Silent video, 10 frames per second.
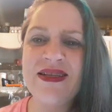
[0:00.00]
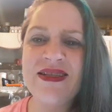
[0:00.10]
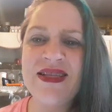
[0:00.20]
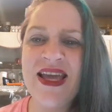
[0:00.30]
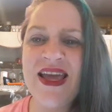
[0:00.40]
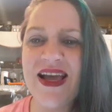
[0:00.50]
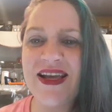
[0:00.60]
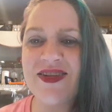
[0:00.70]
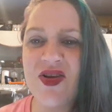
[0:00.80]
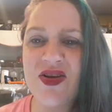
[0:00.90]
See, I
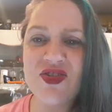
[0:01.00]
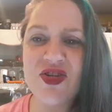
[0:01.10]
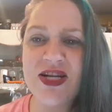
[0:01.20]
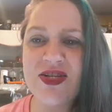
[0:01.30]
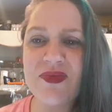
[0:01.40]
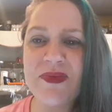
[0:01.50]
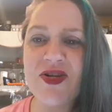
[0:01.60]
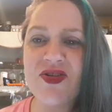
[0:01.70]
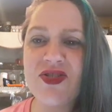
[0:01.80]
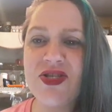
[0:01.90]
can talk trash from
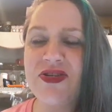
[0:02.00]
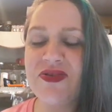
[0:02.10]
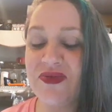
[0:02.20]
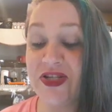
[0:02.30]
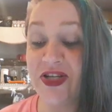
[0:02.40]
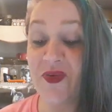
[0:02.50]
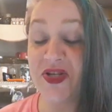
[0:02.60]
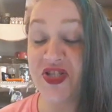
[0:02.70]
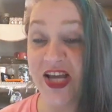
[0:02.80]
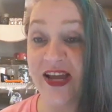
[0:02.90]
here too. You know
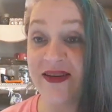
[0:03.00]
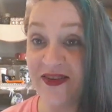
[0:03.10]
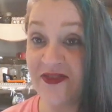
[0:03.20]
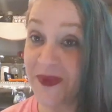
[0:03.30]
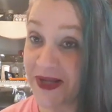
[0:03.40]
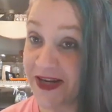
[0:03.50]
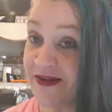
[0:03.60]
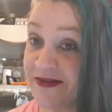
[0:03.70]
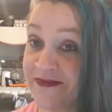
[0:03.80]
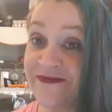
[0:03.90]
what you can do from
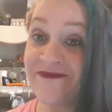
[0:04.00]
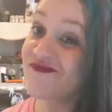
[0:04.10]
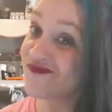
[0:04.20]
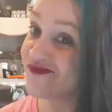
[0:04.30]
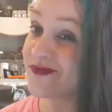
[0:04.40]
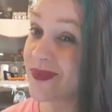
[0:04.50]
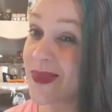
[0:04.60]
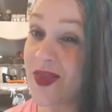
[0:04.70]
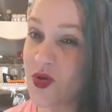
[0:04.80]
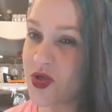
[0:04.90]
there?
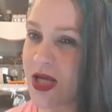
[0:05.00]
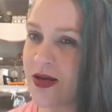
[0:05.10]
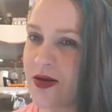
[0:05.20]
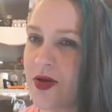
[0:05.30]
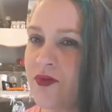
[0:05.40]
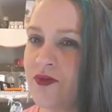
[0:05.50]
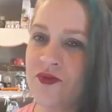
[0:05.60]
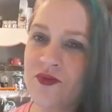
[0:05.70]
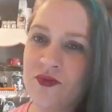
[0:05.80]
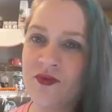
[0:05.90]
You know what you can
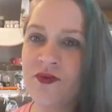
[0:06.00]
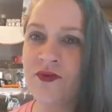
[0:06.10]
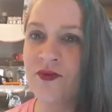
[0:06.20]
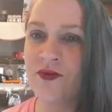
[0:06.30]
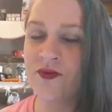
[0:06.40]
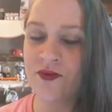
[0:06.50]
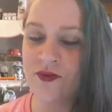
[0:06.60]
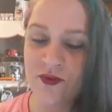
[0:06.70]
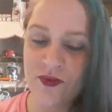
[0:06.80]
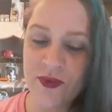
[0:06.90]
do?
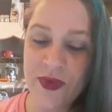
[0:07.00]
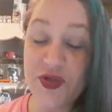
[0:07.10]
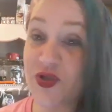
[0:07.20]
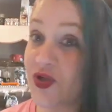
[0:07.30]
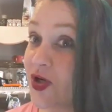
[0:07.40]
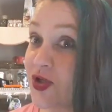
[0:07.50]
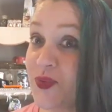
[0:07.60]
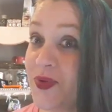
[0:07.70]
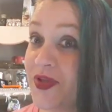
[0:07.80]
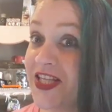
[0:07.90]

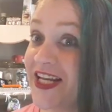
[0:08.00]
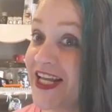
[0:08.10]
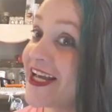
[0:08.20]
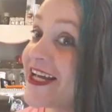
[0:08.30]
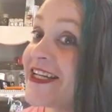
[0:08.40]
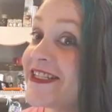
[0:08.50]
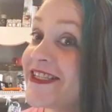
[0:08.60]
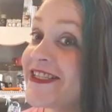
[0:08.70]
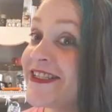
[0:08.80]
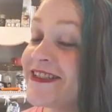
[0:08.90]
Starts with the N,
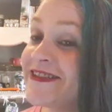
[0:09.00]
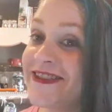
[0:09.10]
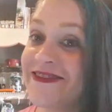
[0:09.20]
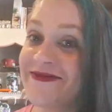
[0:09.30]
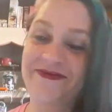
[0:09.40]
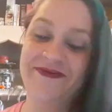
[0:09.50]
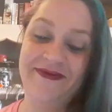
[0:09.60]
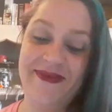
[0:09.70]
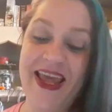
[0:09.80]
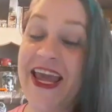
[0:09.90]

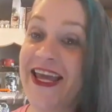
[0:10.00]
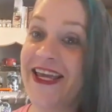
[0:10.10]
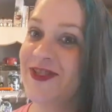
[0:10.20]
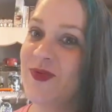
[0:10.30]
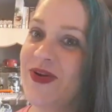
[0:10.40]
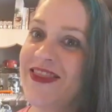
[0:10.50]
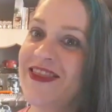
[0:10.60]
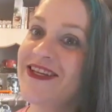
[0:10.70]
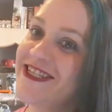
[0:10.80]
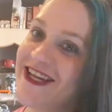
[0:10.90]
ends with
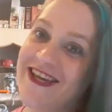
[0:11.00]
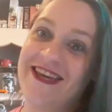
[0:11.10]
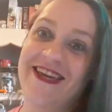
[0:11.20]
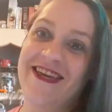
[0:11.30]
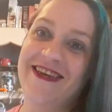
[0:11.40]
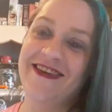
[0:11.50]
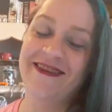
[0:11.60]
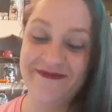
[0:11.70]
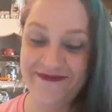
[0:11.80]
a T.